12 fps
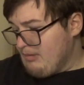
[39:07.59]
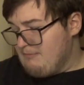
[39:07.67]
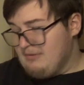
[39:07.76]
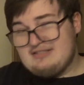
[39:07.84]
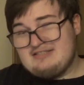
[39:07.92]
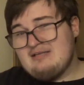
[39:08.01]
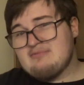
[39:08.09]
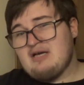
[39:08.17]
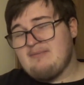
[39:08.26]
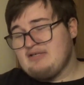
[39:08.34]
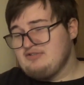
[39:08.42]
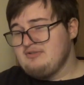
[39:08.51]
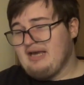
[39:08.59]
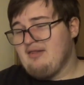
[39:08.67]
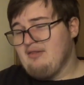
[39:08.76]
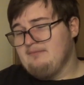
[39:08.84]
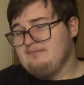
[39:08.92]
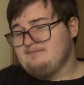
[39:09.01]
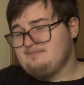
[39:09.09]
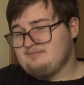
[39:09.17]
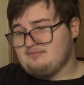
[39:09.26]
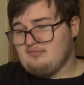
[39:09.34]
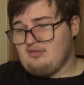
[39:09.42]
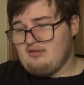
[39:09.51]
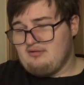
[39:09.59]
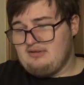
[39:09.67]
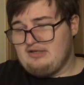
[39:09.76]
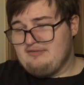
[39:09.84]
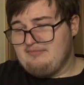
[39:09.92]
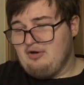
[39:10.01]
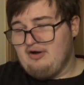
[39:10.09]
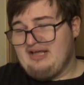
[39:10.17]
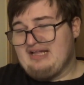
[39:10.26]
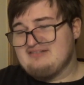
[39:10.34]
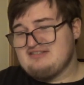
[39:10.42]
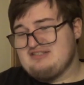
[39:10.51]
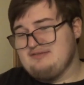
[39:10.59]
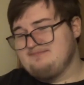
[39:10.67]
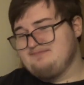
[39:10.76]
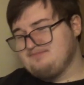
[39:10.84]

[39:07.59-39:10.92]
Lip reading: But at the same time, I do get them. And I'm not against them.